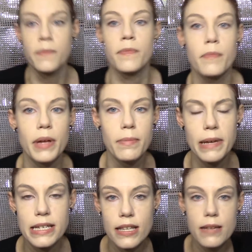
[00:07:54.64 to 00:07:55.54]
But
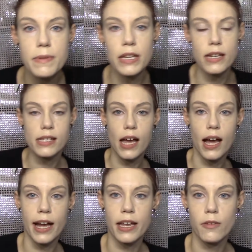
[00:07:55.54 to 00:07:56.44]
basically because
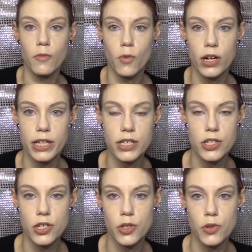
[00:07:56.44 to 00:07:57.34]
I wanted
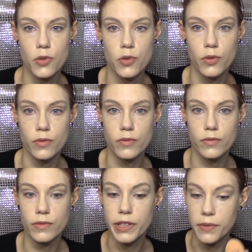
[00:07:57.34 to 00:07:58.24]
to,
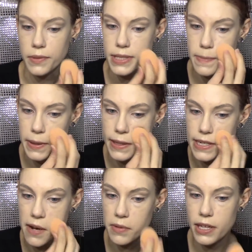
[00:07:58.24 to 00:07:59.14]
spend the
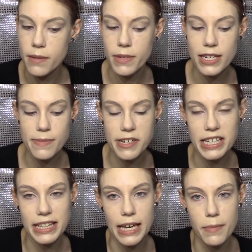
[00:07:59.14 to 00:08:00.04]
time with him. And especially
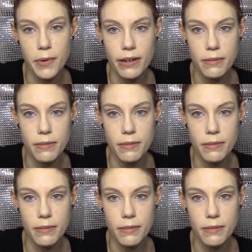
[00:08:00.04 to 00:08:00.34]
at that point,